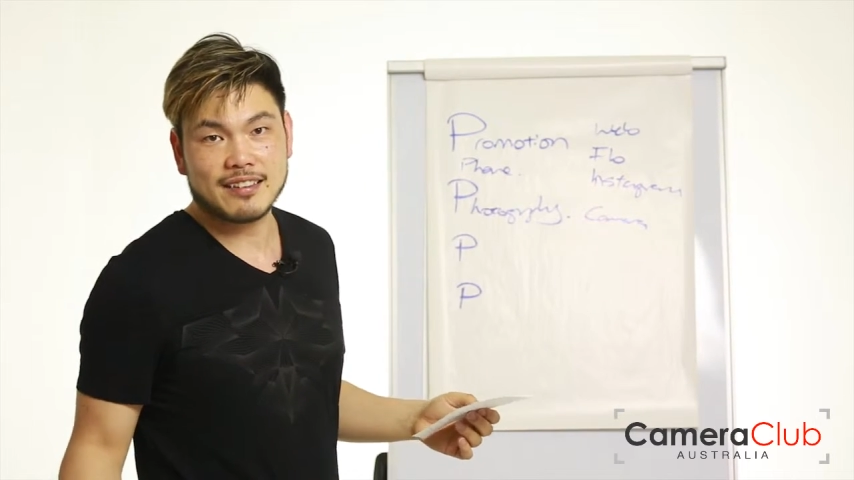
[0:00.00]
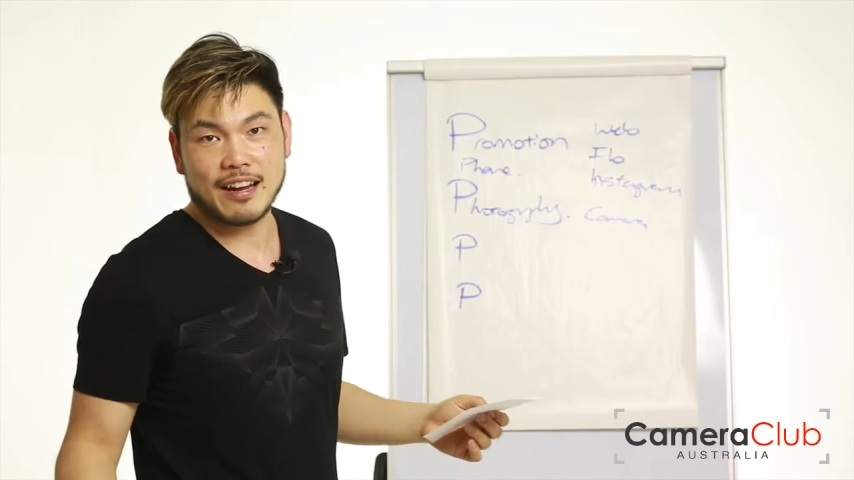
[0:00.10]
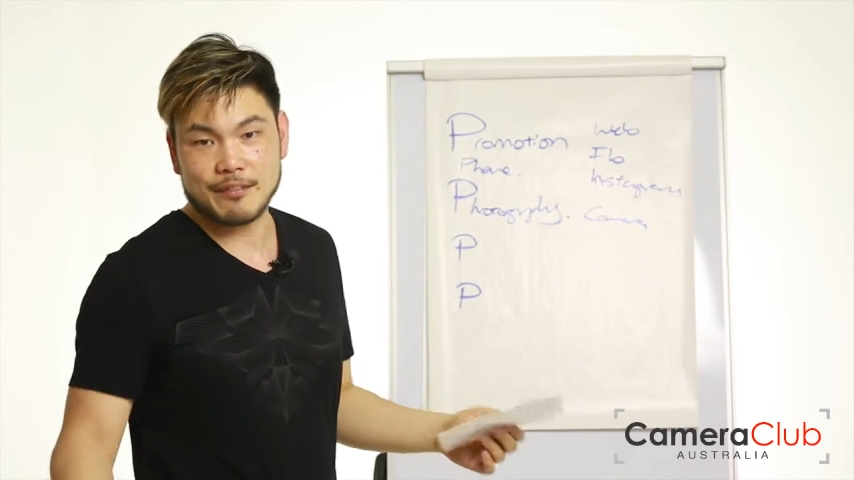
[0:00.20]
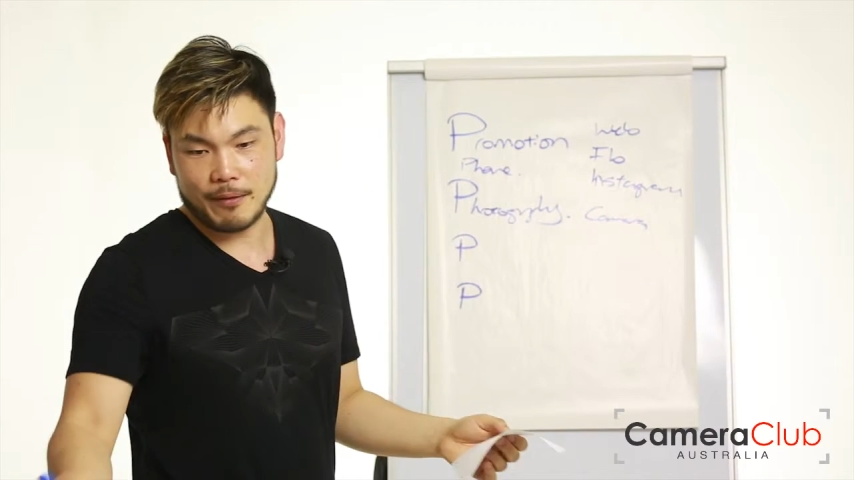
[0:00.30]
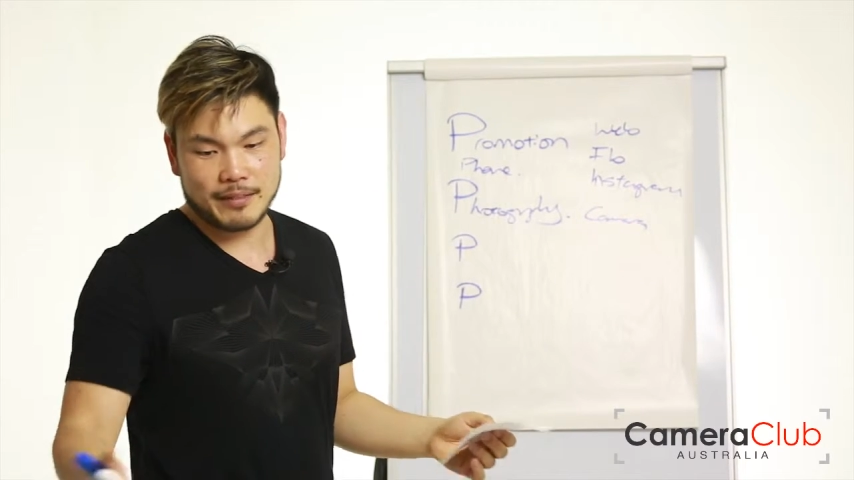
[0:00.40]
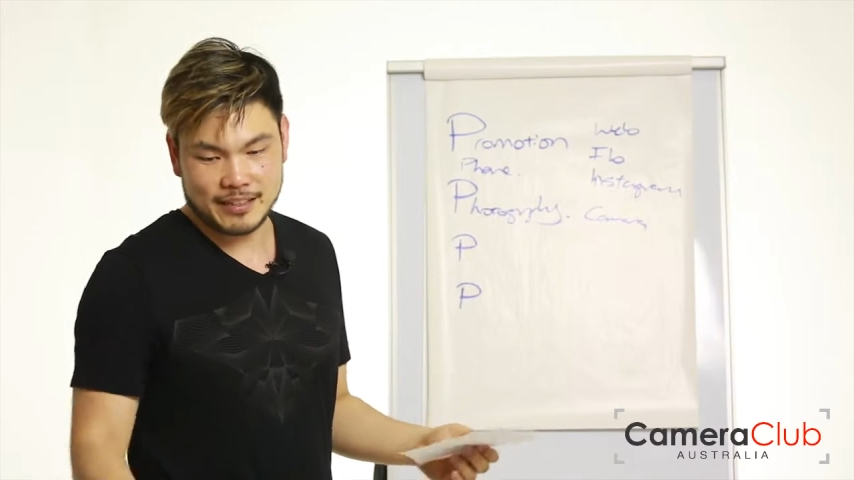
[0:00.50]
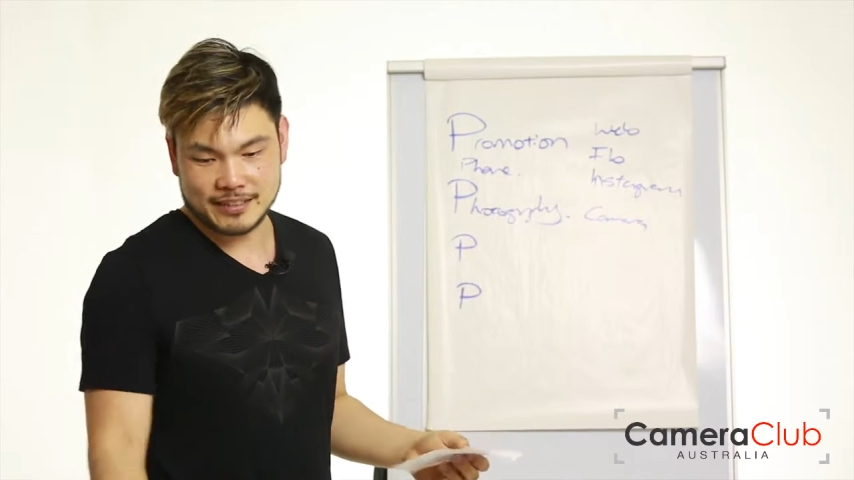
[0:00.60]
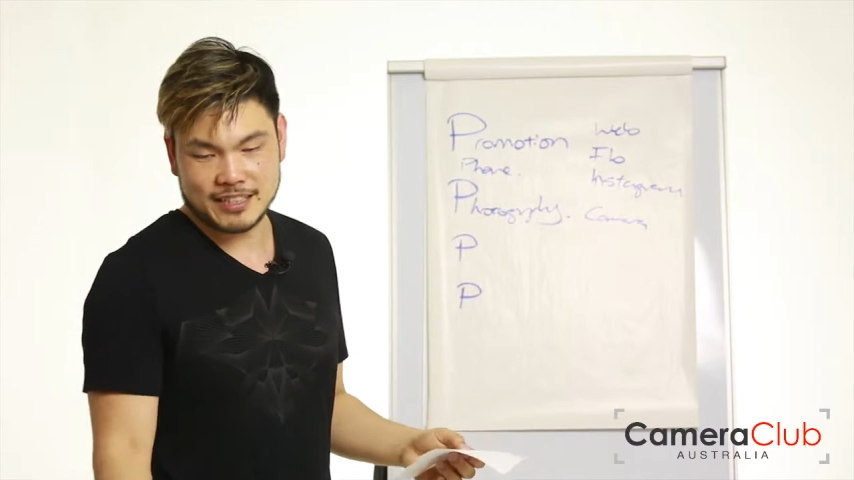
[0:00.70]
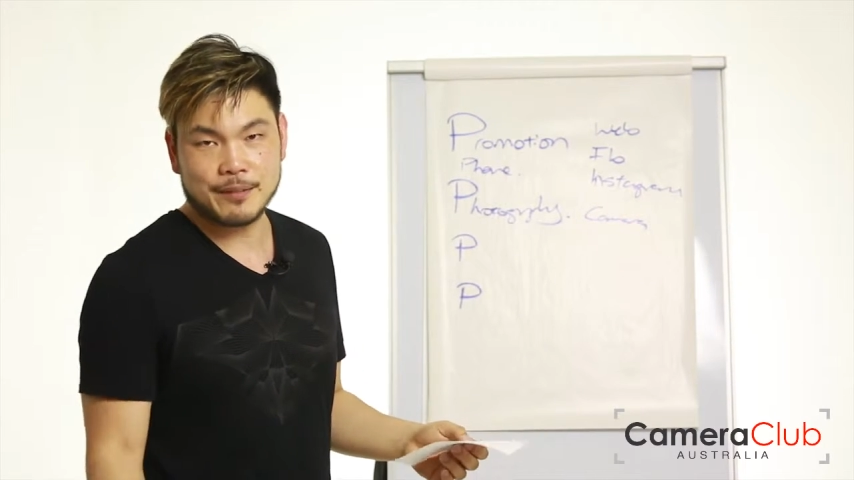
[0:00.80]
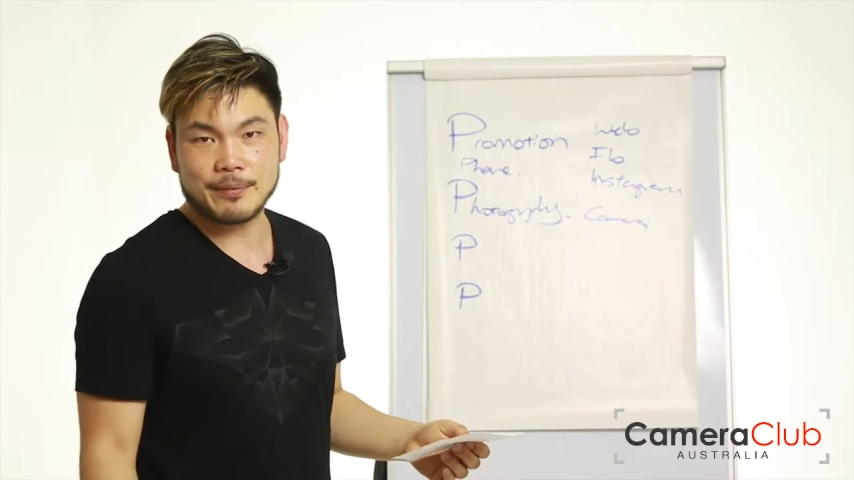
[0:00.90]
and probably
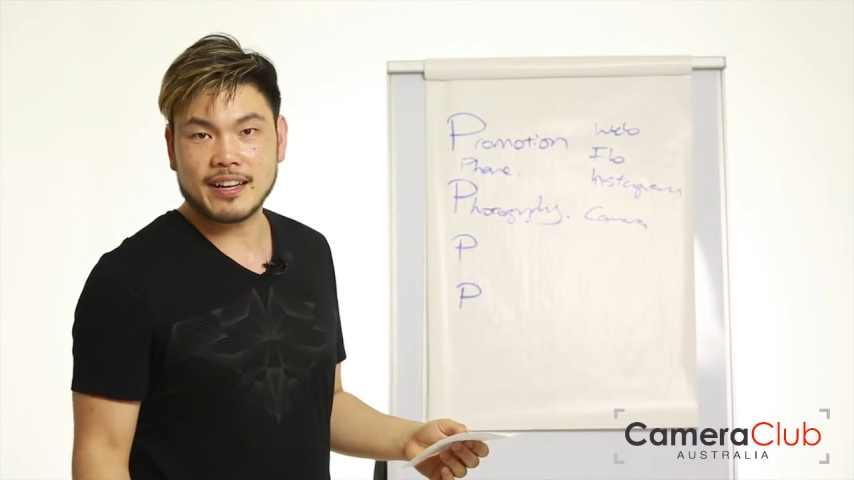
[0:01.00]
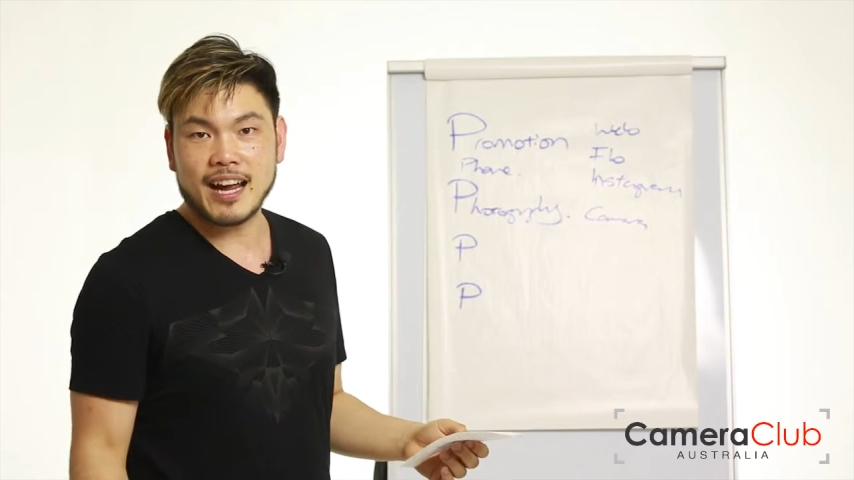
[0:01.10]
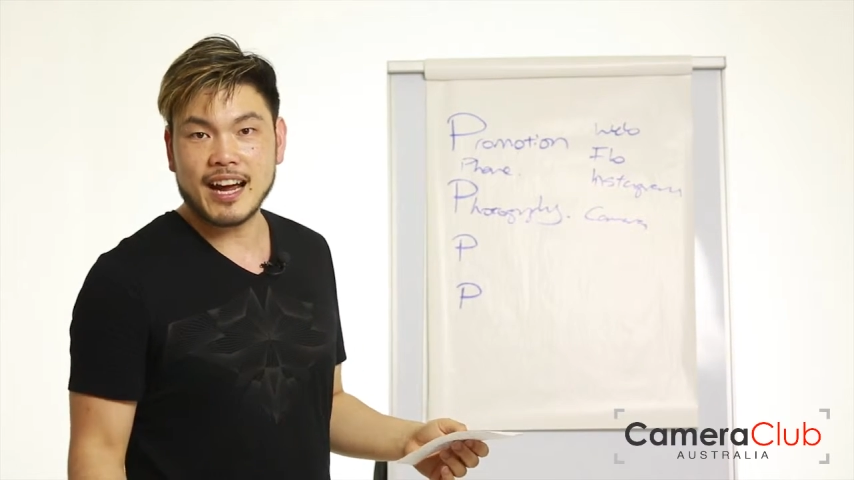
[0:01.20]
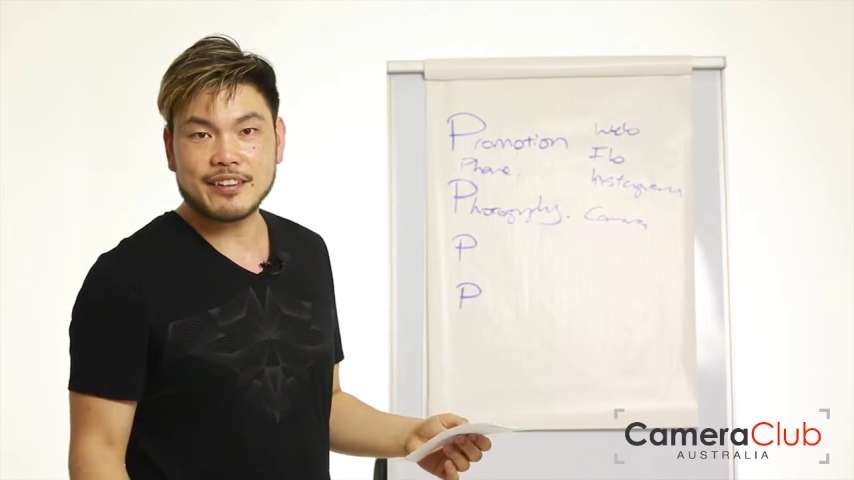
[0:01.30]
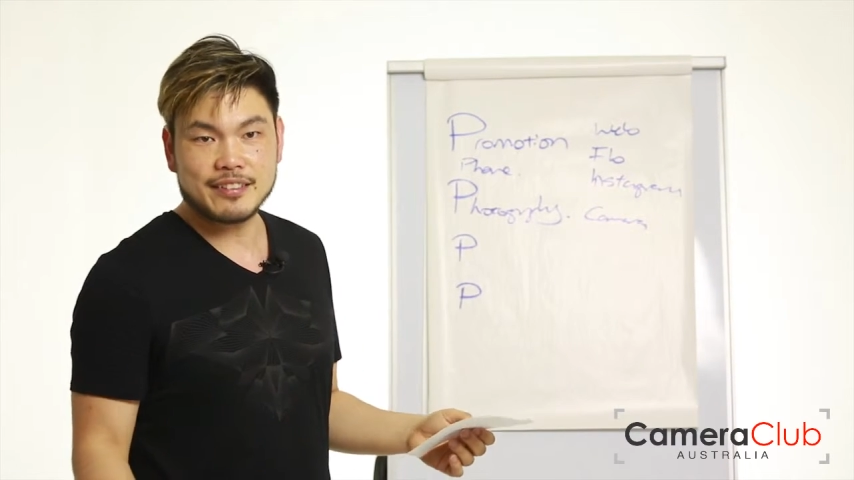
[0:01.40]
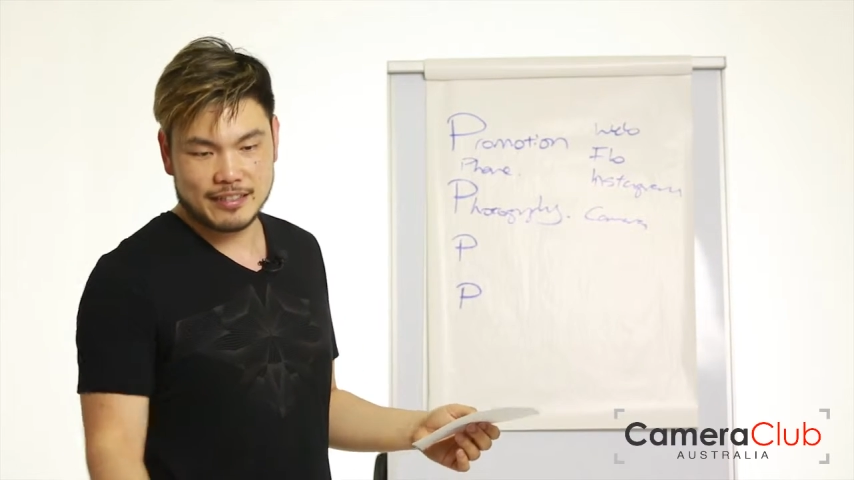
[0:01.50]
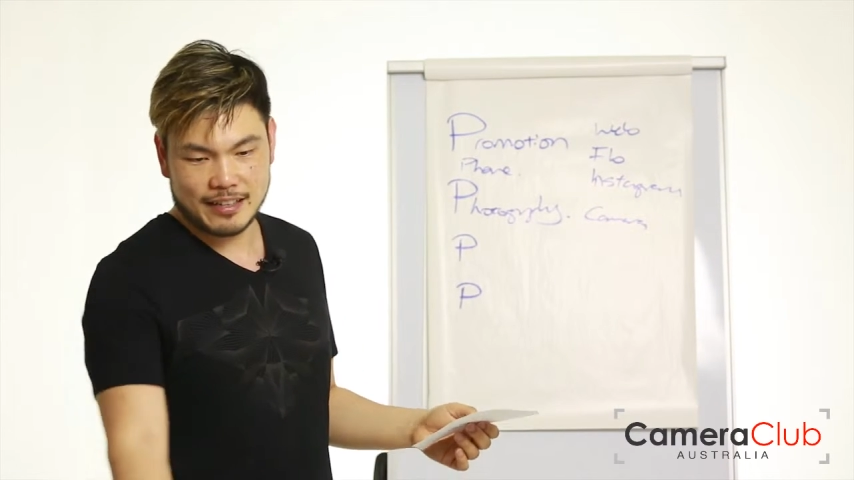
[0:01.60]
cheaper now